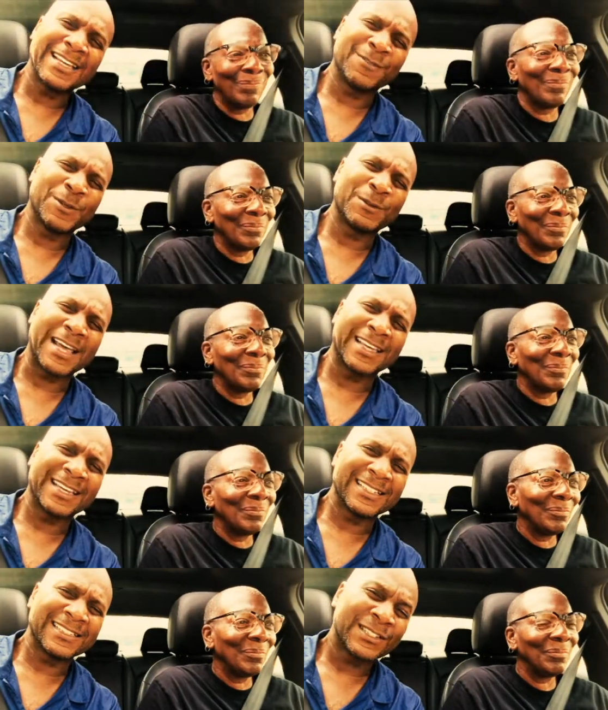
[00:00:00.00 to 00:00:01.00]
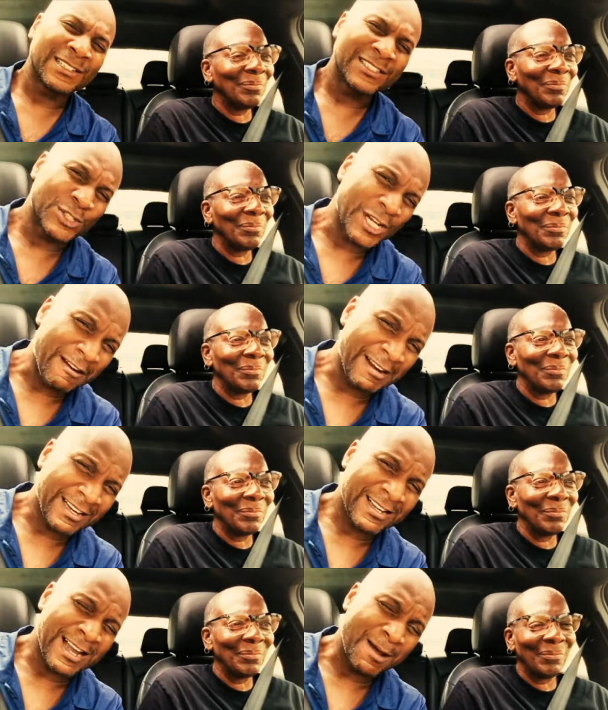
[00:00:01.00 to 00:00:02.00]
Speaker 1: it if you like it, share it,
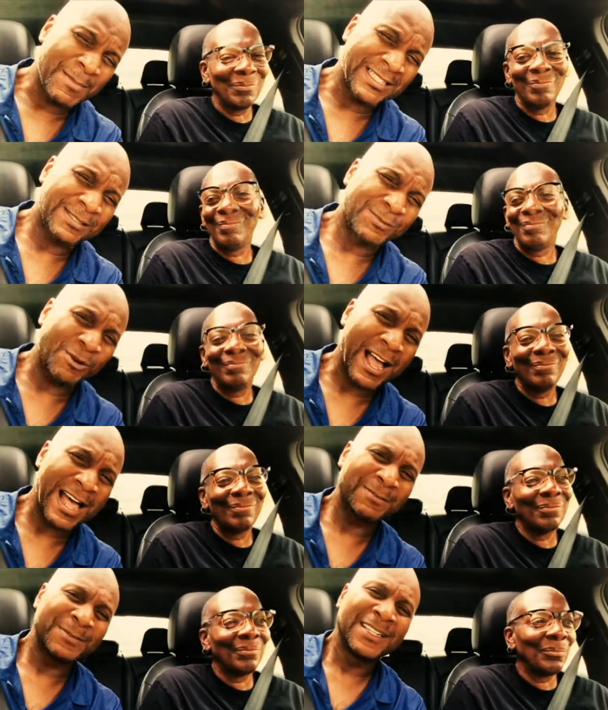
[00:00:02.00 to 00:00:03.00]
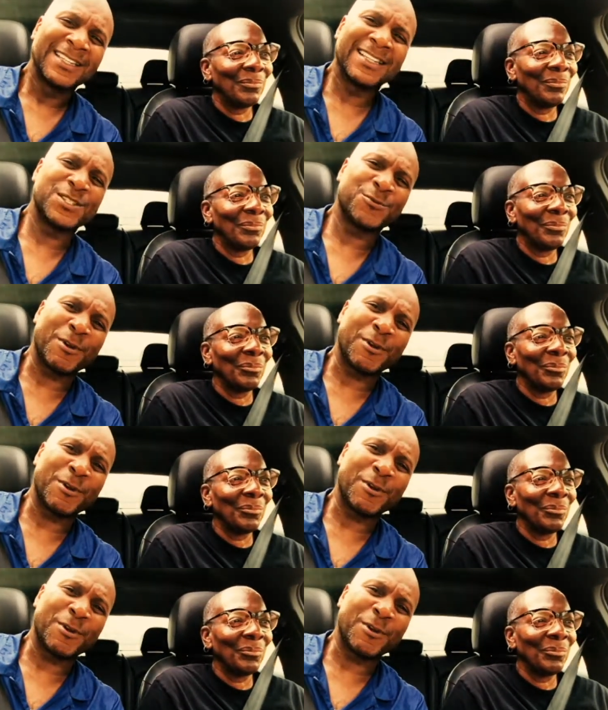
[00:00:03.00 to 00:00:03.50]
comment, subscribe. This is